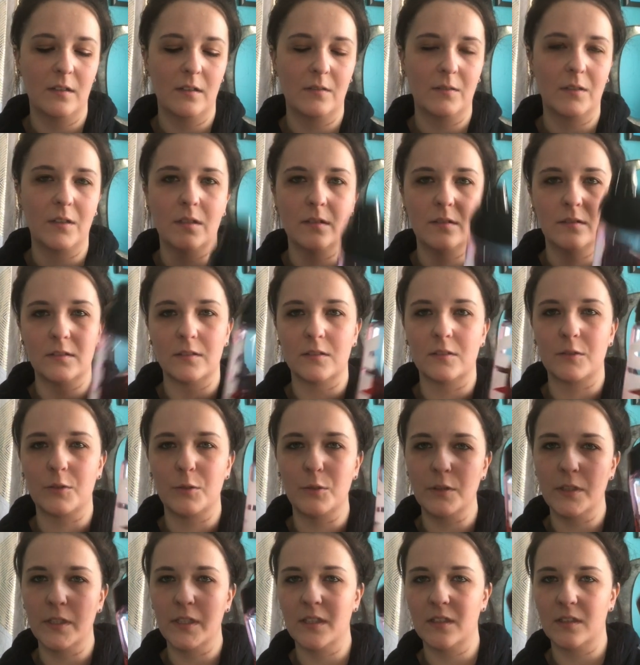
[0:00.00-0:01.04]
well, there's
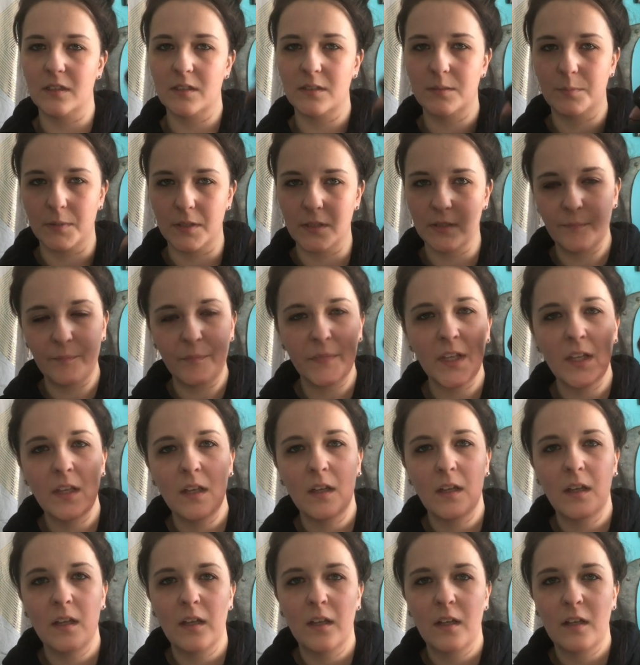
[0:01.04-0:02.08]
Kool-Aid in this, but
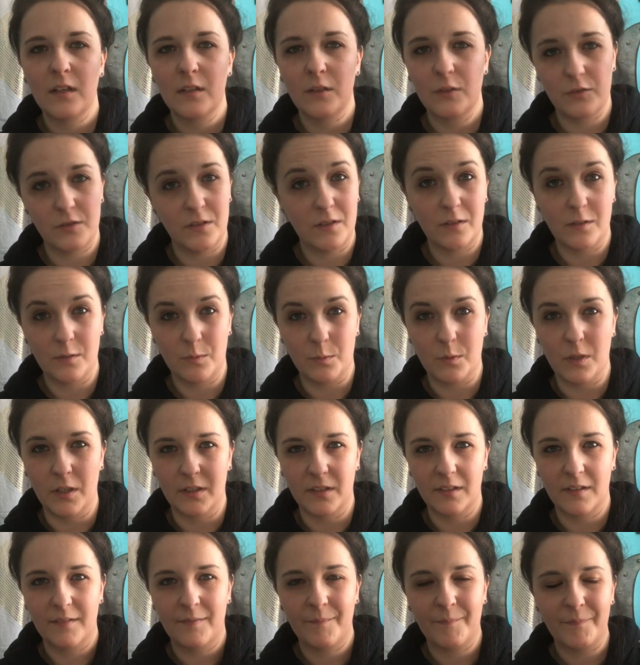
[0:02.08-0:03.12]
usually there's
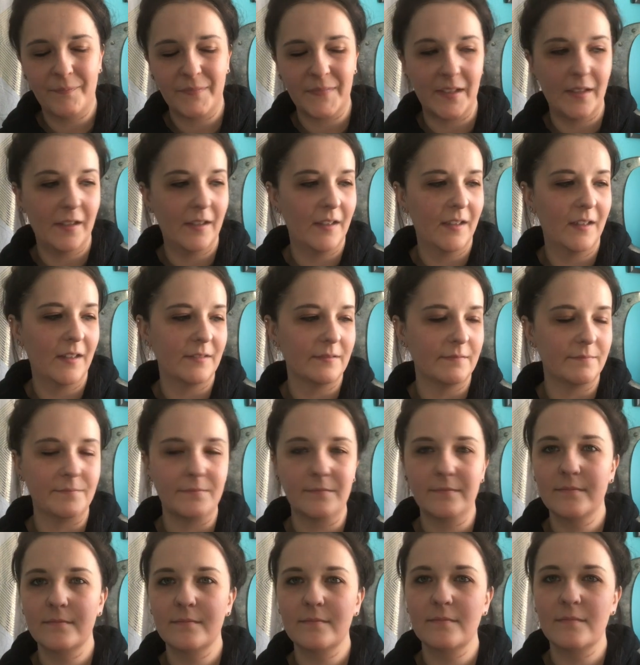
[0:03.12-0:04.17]
water. And
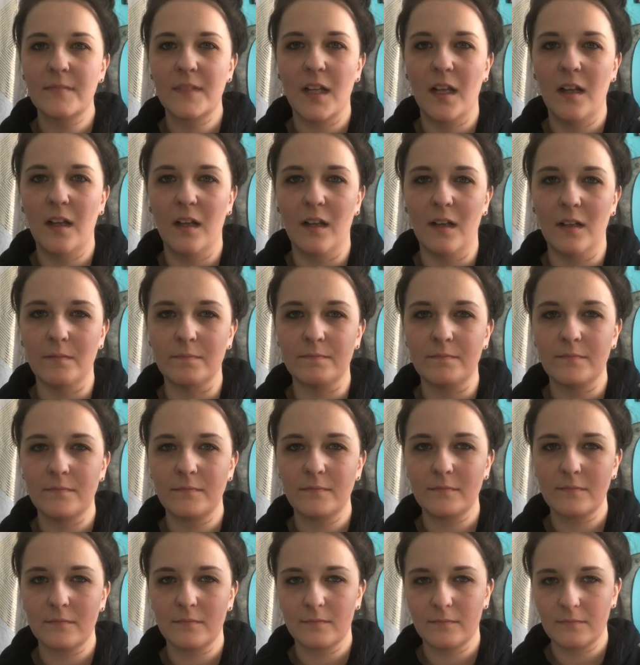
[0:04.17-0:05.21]

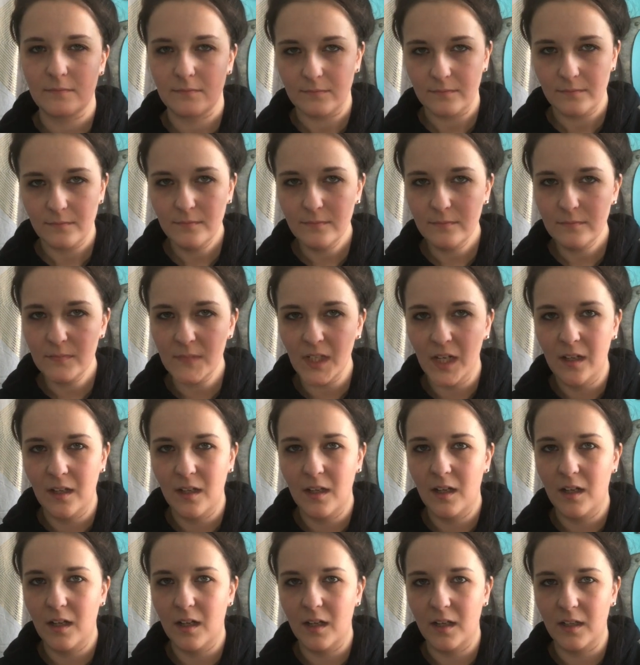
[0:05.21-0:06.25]

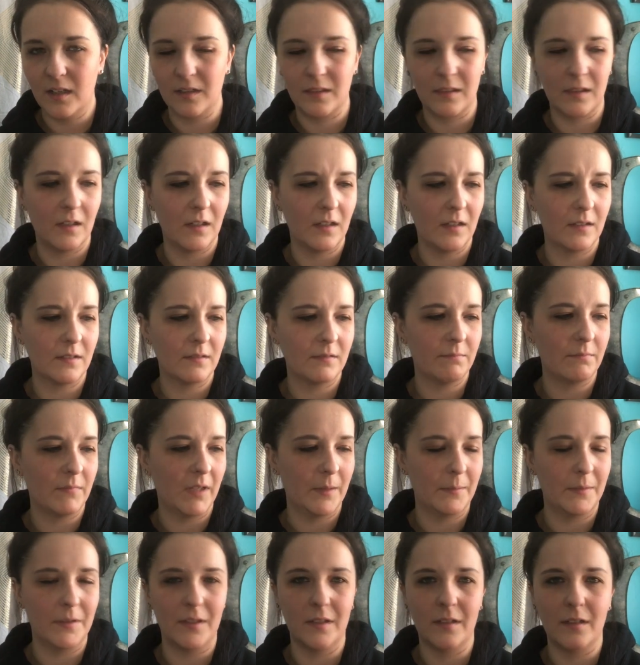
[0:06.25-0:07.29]
I thought
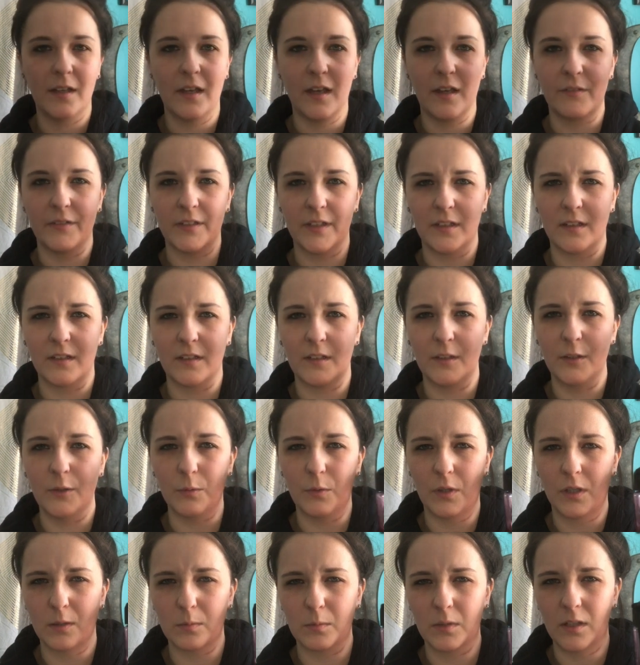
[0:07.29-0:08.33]
maybe having a cute
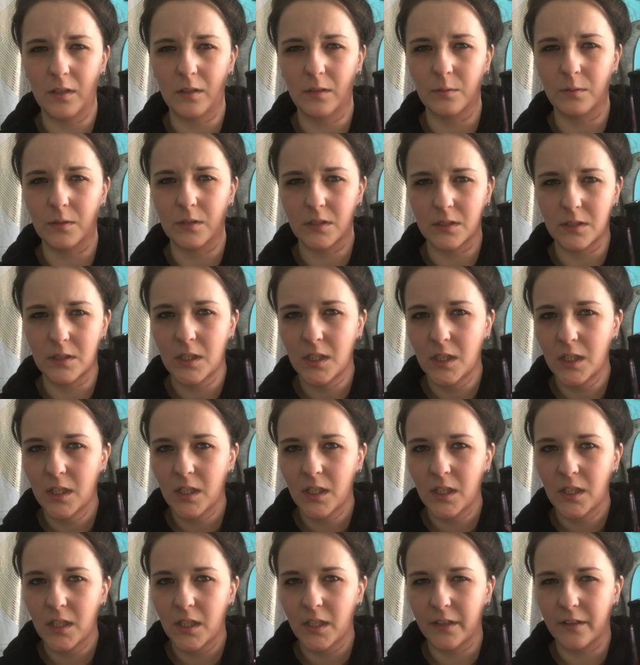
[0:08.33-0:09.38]
water bottle would
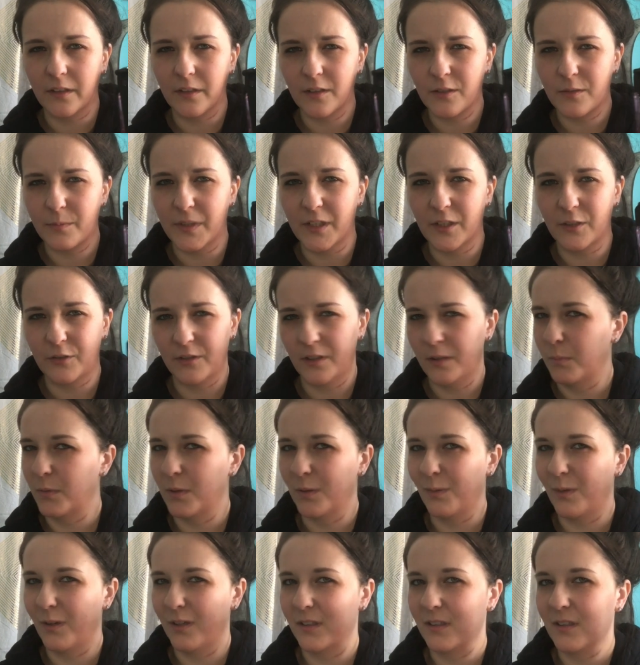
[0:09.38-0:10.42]
encourage me to drink more
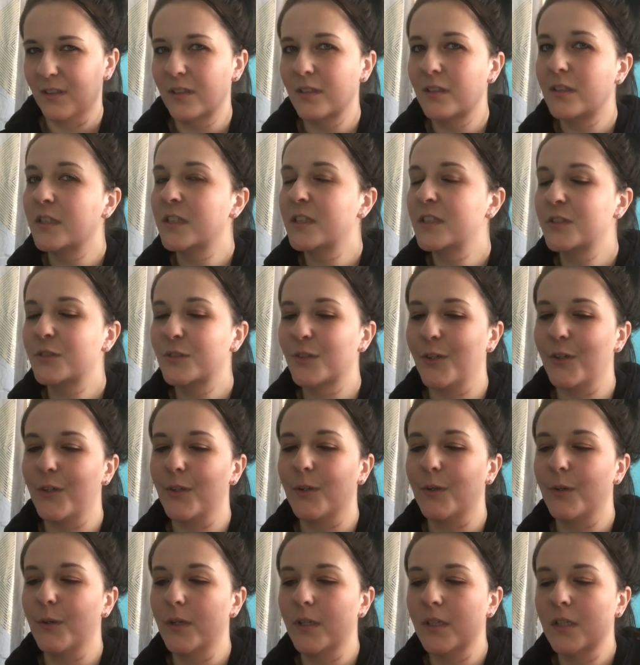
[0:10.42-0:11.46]
water.
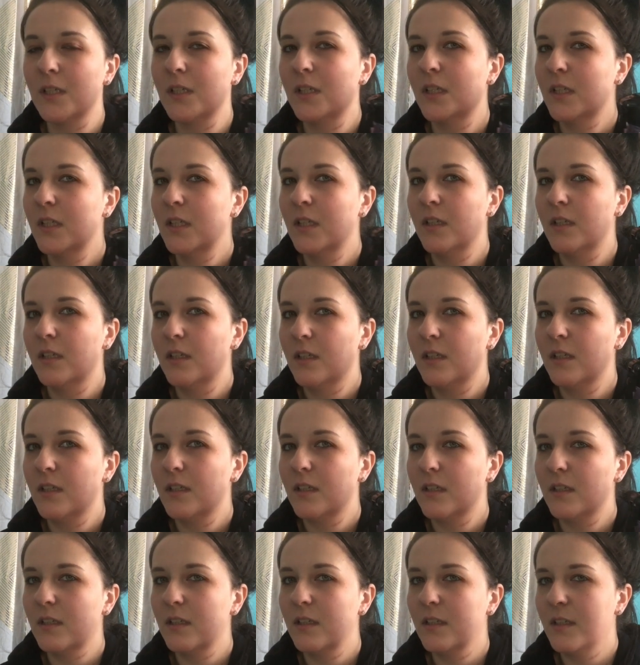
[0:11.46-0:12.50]
So
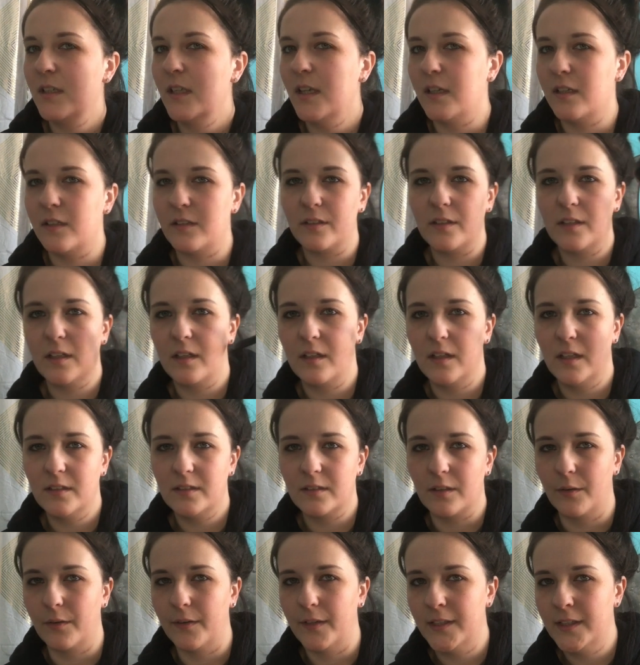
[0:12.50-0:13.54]
yeah, you see how that's
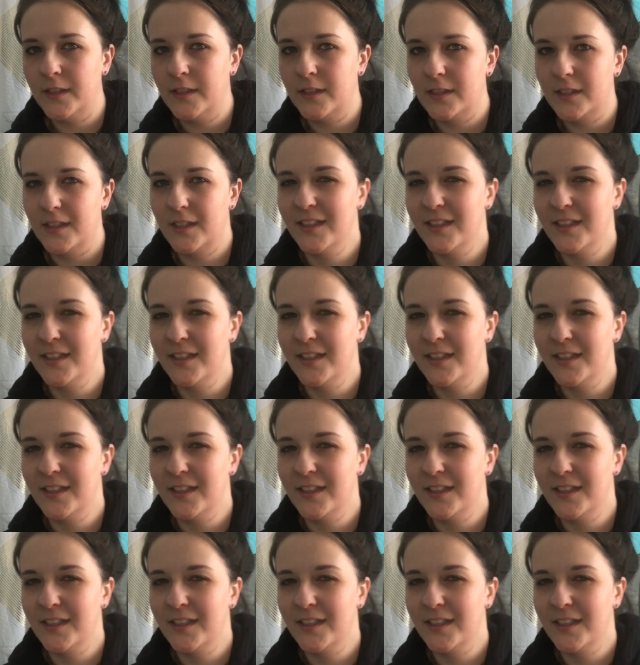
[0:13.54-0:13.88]
going.